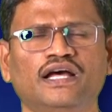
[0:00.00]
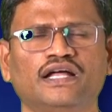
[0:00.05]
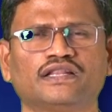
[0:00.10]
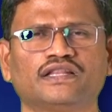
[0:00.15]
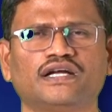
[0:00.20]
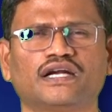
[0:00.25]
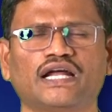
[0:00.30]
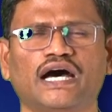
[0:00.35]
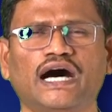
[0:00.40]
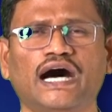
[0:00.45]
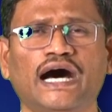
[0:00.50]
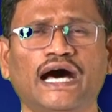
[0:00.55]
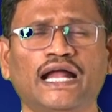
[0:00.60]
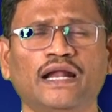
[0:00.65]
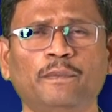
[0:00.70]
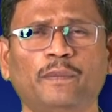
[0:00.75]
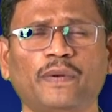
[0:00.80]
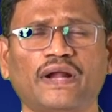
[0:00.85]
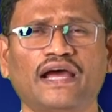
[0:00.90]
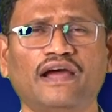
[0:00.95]
that all
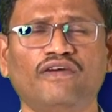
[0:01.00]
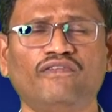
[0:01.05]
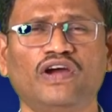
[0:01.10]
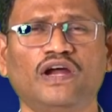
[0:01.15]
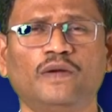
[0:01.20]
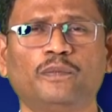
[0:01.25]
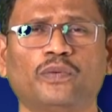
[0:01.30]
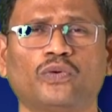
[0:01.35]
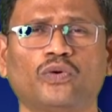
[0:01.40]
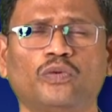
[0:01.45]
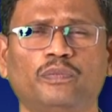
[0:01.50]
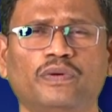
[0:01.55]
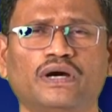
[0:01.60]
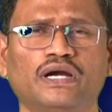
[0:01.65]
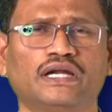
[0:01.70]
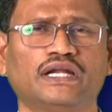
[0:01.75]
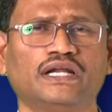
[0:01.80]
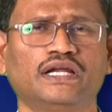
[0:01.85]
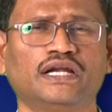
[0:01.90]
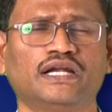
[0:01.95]
private
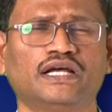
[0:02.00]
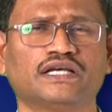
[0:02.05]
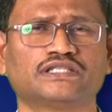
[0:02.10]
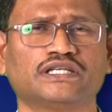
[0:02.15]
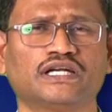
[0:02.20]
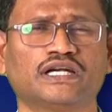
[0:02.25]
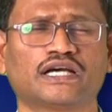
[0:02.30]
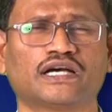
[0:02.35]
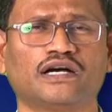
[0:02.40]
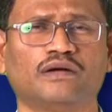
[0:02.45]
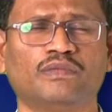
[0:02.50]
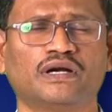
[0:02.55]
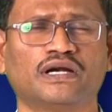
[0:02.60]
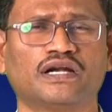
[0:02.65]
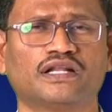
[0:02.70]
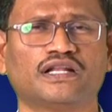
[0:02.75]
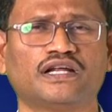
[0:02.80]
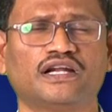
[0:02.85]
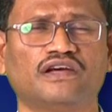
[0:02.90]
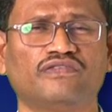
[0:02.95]
property doesn't come under
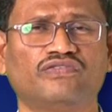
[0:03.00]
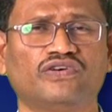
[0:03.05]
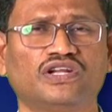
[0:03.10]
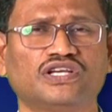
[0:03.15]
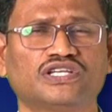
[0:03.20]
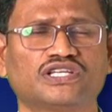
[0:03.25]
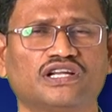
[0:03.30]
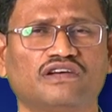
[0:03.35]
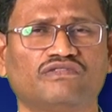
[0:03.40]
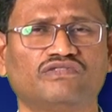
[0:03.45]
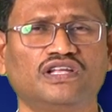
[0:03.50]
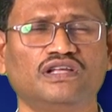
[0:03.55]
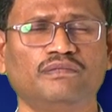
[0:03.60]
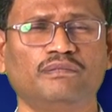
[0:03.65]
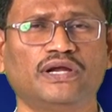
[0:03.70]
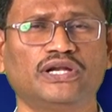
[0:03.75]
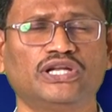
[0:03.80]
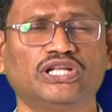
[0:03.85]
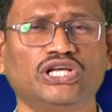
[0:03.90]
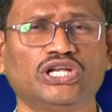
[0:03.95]
the definition of the
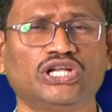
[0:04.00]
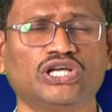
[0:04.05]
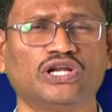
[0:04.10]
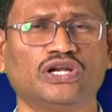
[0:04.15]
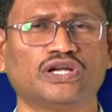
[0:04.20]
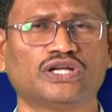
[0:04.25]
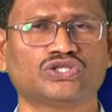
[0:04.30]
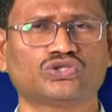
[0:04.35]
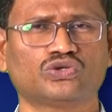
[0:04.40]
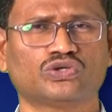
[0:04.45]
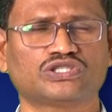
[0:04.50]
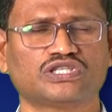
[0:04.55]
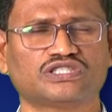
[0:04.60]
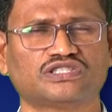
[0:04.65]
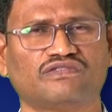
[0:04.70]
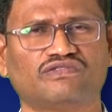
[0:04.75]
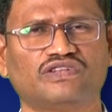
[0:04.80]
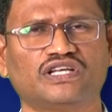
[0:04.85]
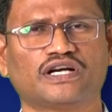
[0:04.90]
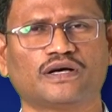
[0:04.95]
material resources
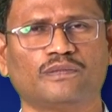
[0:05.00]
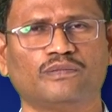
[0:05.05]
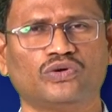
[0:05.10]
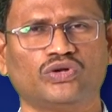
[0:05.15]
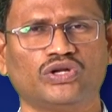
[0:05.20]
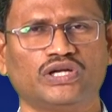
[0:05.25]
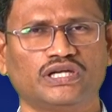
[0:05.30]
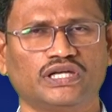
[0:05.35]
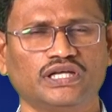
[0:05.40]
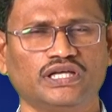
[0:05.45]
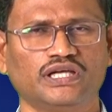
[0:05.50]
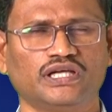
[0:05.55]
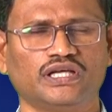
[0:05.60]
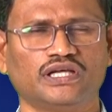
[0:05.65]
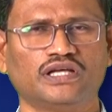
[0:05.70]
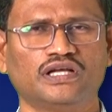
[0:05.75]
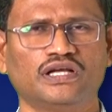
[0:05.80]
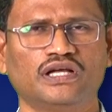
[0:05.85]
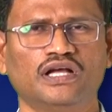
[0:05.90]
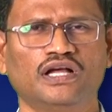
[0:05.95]
of the community.
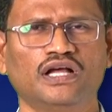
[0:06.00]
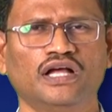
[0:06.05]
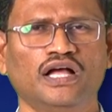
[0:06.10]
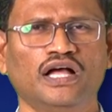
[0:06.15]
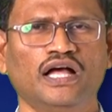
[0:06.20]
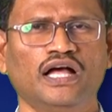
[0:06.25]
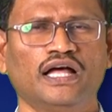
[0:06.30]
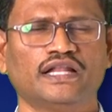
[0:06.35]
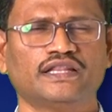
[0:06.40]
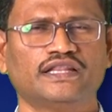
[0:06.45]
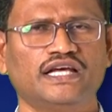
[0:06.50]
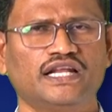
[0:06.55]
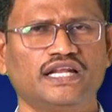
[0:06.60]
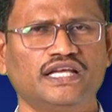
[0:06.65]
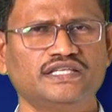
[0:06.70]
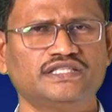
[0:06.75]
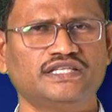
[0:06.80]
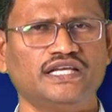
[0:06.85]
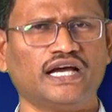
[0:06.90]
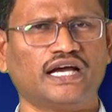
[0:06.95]

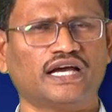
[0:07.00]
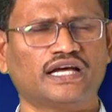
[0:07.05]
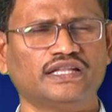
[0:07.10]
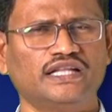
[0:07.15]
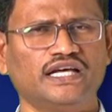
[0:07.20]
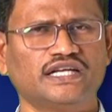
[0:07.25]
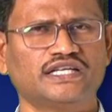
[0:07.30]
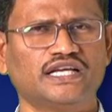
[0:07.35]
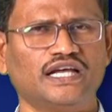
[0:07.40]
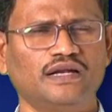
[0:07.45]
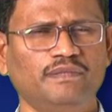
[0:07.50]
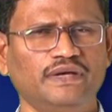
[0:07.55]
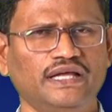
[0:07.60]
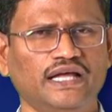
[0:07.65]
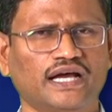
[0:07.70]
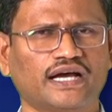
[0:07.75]
There shall be a